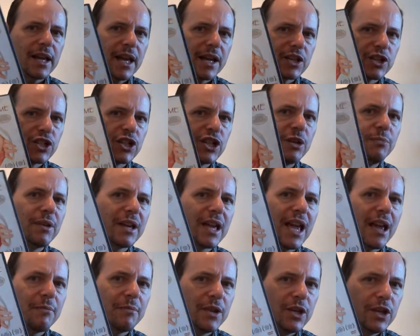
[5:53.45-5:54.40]
and she
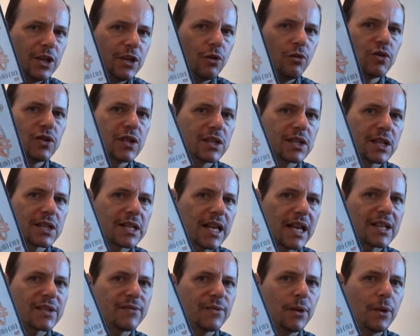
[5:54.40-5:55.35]
became hugely
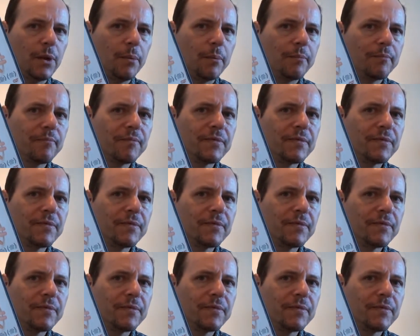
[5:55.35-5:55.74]
successful,